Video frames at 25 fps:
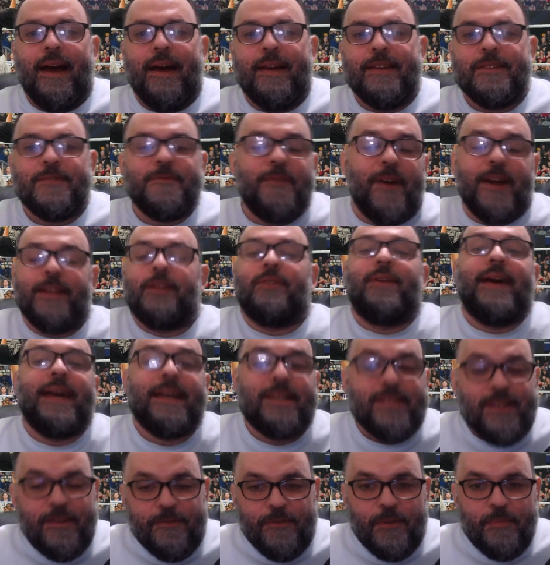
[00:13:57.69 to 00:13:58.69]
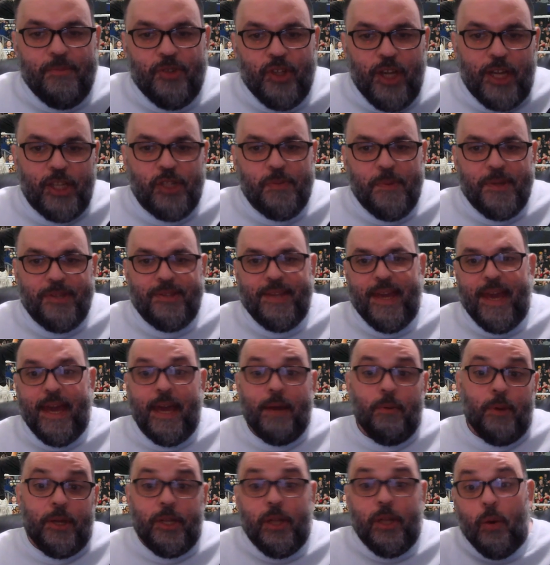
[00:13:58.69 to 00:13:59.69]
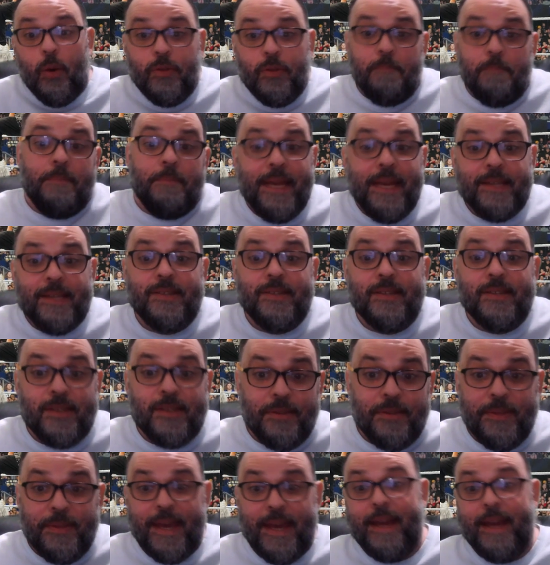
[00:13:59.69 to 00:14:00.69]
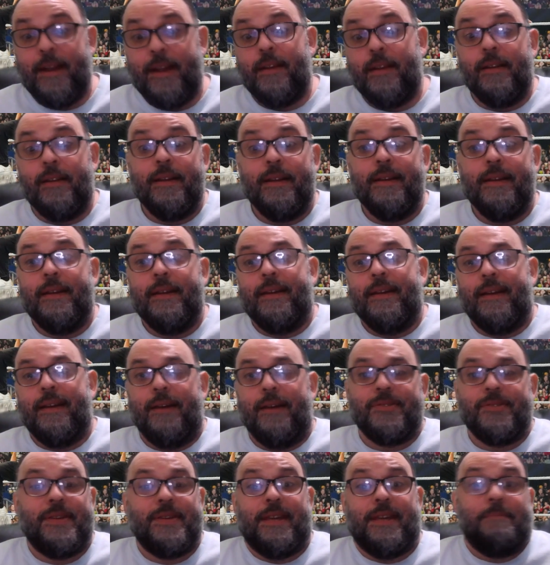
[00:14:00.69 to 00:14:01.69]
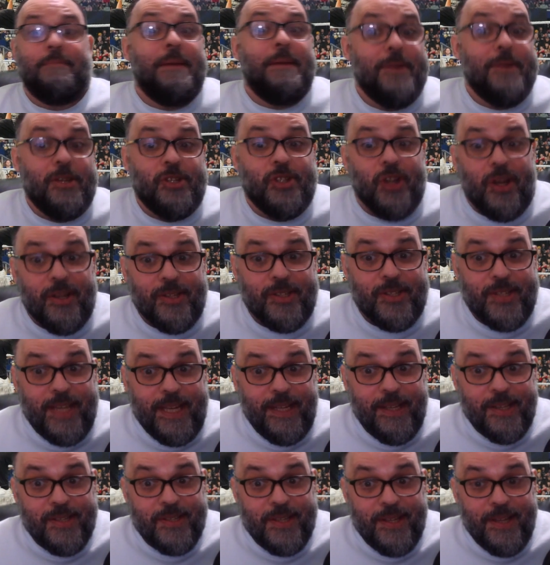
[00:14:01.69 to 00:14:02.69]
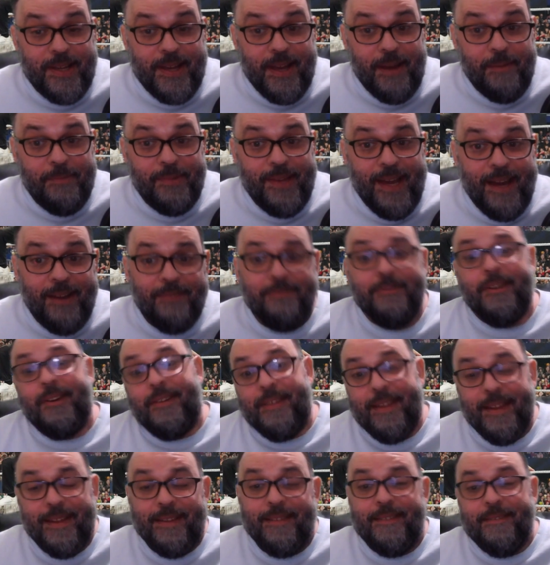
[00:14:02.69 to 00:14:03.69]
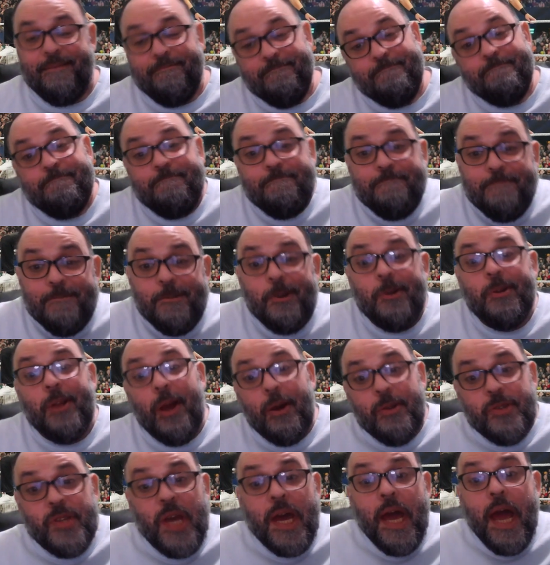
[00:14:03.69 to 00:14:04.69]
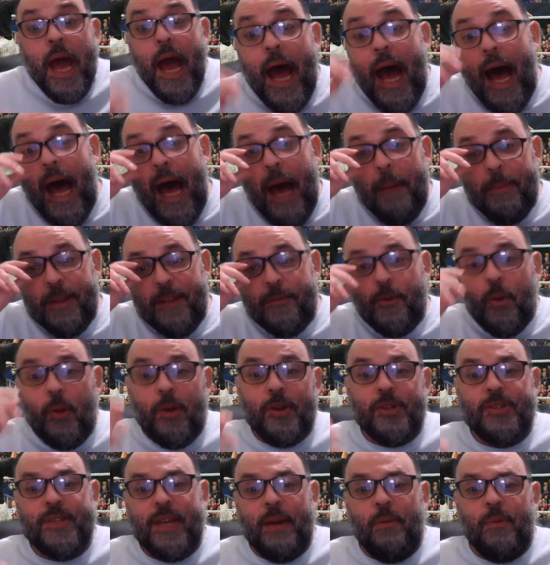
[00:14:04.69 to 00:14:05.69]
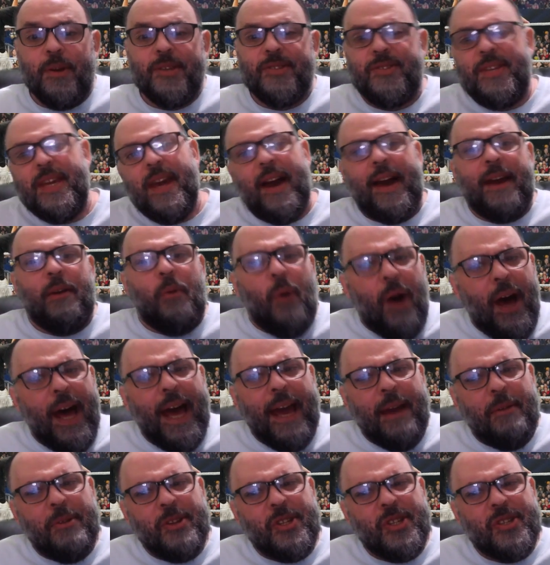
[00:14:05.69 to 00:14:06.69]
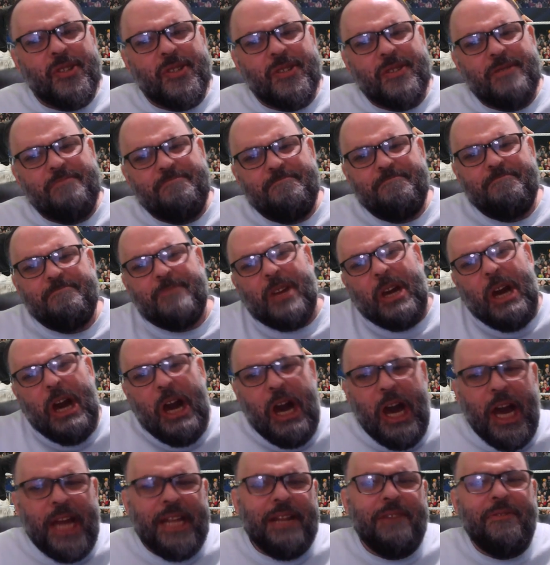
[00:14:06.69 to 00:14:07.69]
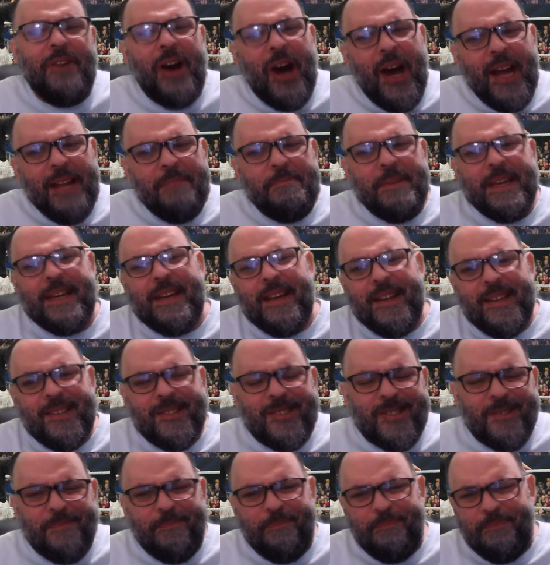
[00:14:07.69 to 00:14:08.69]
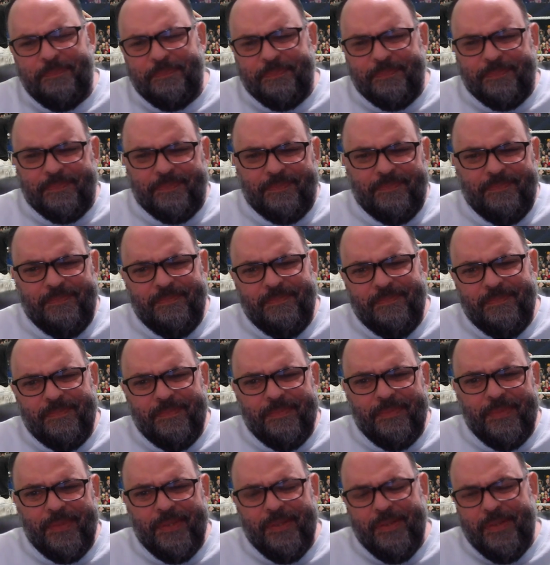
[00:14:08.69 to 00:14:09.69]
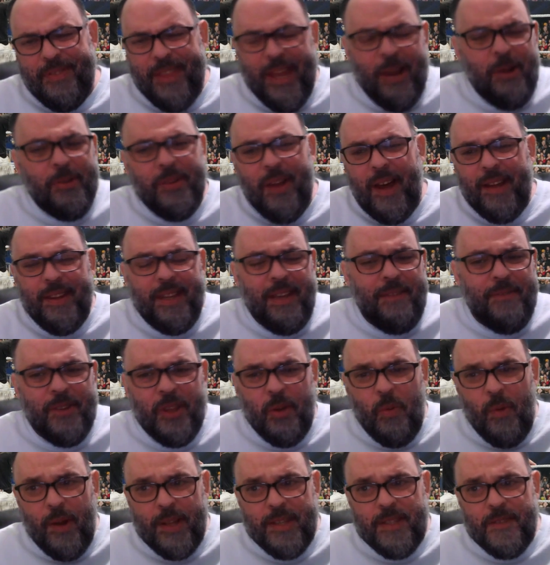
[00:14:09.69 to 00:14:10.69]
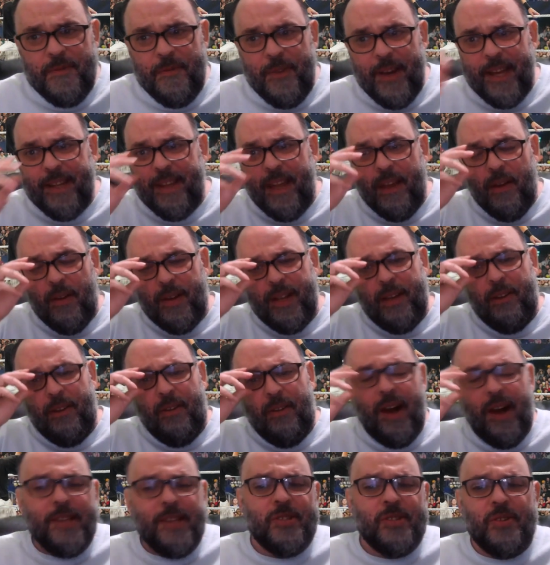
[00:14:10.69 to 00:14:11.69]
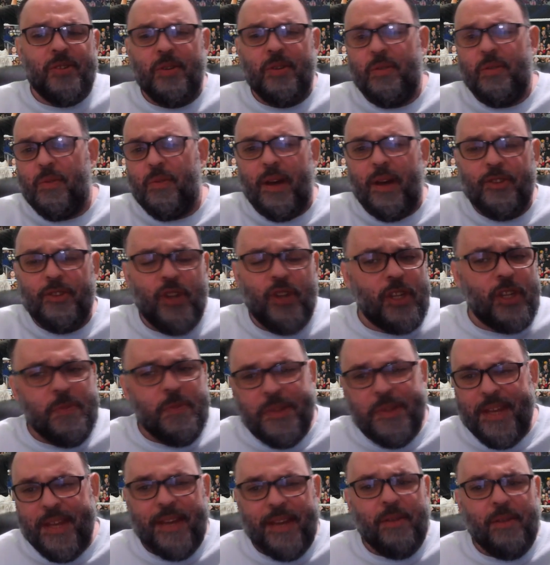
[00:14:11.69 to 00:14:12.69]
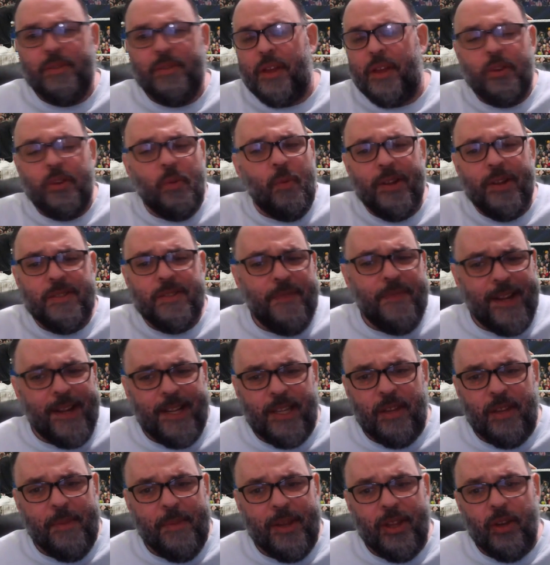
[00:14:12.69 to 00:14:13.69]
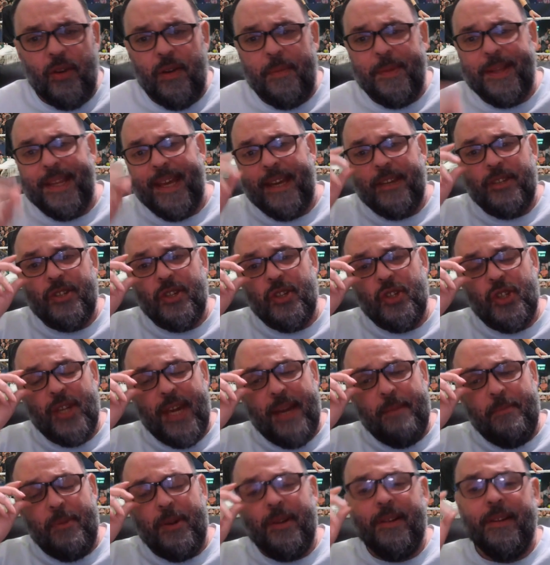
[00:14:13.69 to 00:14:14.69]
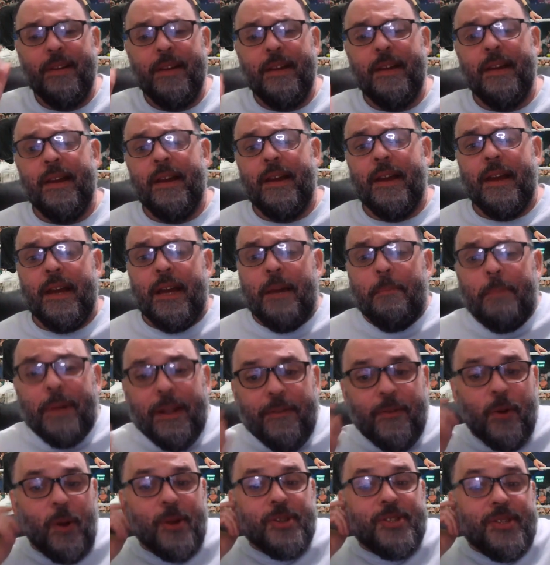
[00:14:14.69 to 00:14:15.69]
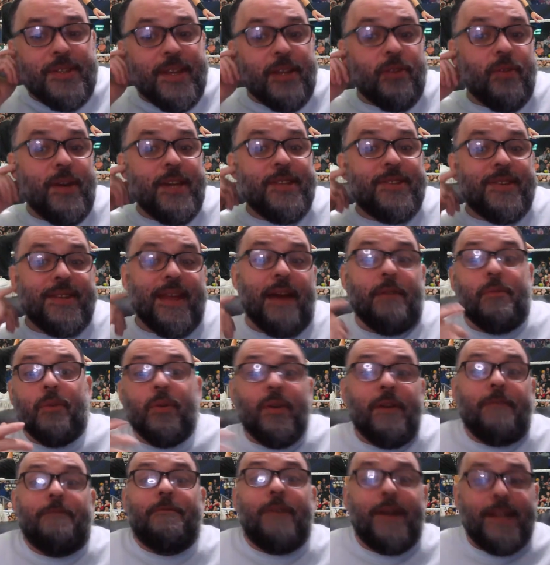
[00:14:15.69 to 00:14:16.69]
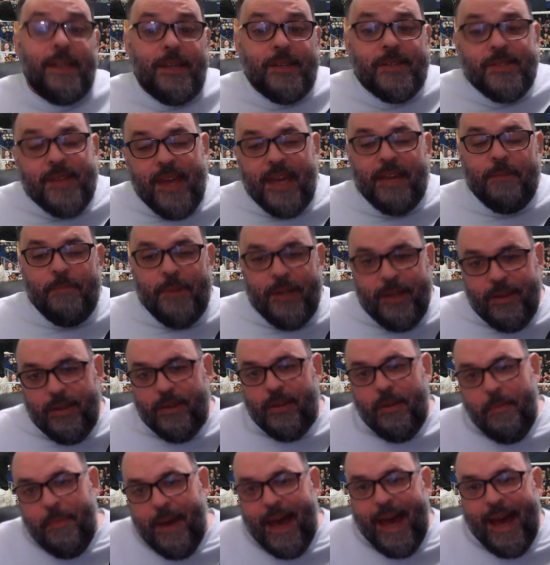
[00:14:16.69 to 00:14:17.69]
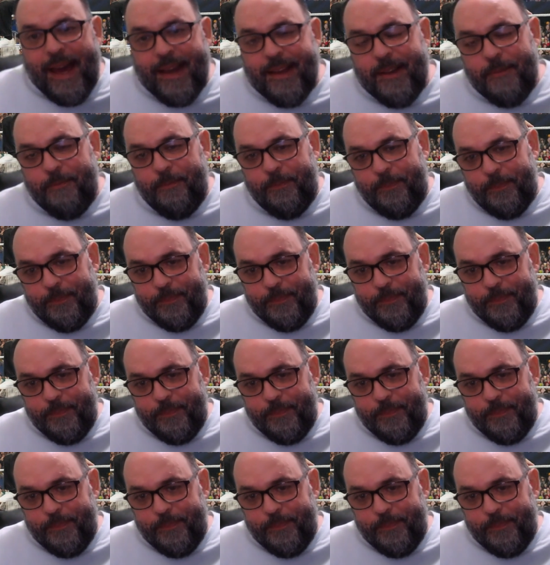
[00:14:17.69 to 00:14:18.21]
His final exit from Judgment Day. We know the Miz isn't there. I was thinking maybe John Cena's gonna come down. No, who knows? But of course, it was DIY, which is kind of odd because they're not even the ones fight. They already lost to Judgment Day. They're not the ones fighting them at Elimination Chamber. But of course, it did lead to that really funny segment in the back